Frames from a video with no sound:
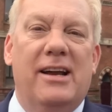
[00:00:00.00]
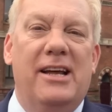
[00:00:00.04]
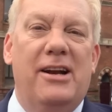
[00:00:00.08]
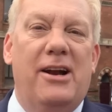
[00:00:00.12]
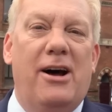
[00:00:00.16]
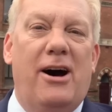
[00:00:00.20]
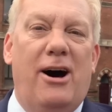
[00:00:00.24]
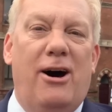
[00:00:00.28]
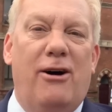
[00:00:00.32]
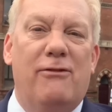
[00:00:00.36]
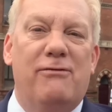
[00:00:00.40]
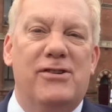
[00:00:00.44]
in
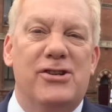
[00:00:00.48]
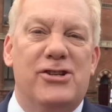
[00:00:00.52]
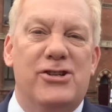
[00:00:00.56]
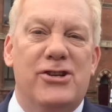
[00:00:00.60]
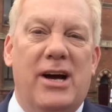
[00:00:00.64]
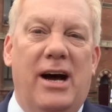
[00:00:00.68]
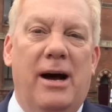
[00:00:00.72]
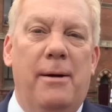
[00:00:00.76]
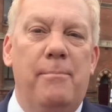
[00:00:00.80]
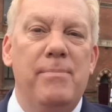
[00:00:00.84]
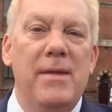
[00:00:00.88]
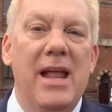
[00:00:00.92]

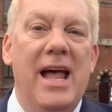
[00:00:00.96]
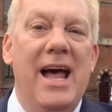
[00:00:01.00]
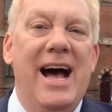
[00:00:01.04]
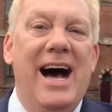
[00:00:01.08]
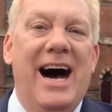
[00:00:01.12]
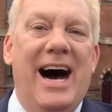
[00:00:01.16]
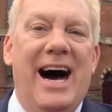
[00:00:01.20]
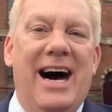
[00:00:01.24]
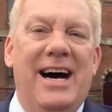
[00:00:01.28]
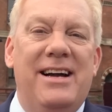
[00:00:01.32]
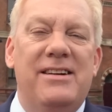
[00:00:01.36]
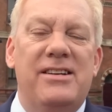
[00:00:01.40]
Hertfordshire,
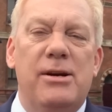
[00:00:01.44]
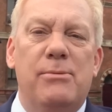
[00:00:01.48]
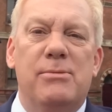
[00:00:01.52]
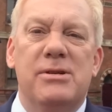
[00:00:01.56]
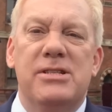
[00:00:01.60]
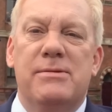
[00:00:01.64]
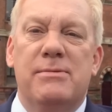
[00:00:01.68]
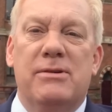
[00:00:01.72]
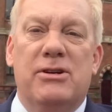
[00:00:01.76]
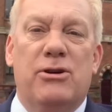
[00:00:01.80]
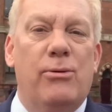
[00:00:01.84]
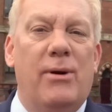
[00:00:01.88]
and it
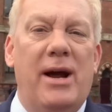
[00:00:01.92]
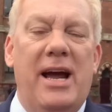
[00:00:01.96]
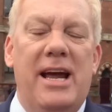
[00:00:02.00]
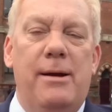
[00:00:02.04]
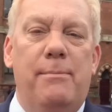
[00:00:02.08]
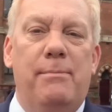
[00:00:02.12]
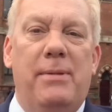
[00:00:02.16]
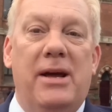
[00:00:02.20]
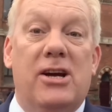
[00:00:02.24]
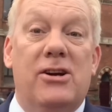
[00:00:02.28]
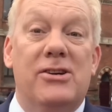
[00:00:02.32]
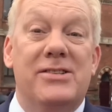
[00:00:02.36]
was
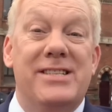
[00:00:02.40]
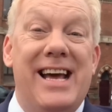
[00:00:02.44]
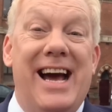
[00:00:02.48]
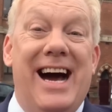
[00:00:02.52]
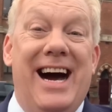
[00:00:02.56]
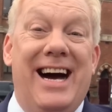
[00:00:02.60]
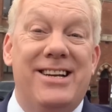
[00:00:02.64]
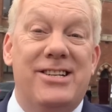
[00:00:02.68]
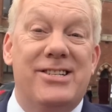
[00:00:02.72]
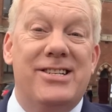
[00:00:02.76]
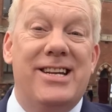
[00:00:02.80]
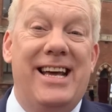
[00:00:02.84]
great because it
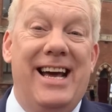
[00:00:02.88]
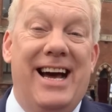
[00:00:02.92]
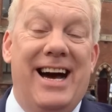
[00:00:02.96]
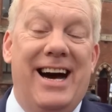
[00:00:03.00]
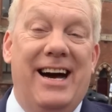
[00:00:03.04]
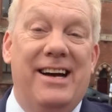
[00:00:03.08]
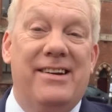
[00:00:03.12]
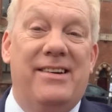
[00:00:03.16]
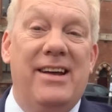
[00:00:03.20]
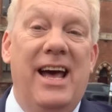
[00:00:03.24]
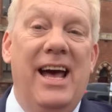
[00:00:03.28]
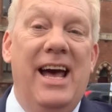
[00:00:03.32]
actually
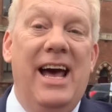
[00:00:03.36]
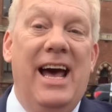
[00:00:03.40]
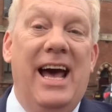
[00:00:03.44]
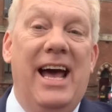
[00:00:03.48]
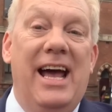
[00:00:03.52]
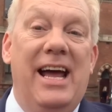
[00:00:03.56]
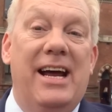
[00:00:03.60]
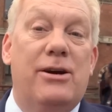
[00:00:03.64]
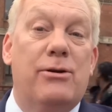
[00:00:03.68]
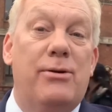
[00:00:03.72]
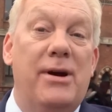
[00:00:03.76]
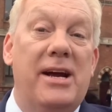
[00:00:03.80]
had
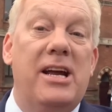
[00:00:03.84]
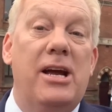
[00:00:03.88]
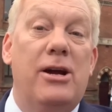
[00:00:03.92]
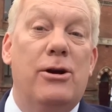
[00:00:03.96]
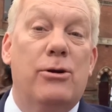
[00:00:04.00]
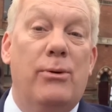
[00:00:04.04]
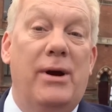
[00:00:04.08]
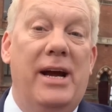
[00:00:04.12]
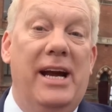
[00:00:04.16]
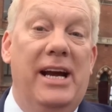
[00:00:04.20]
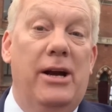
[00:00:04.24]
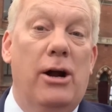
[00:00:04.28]
a cricket
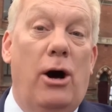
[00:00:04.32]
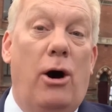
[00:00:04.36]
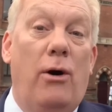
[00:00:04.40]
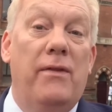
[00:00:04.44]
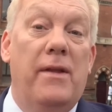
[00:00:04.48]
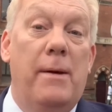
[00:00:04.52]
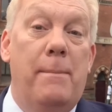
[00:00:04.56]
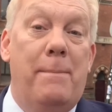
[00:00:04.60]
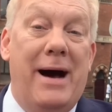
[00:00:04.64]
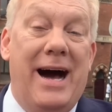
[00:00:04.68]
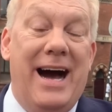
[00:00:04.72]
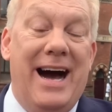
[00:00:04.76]
green
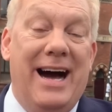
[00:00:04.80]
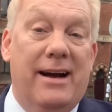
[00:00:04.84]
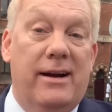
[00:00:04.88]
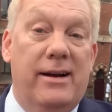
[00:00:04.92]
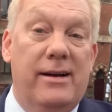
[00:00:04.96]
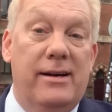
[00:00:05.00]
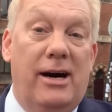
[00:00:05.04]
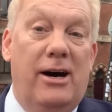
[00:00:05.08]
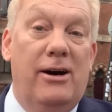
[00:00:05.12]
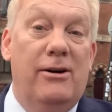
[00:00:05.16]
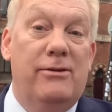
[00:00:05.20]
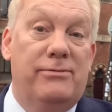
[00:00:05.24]
on the back
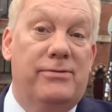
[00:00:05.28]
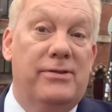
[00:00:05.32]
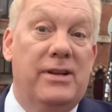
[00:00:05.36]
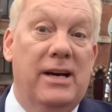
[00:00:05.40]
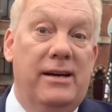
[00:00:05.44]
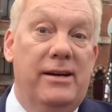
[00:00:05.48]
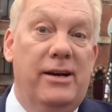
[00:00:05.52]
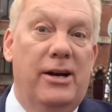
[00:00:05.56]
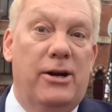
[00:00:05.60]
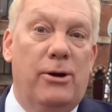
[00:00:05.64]
of the, you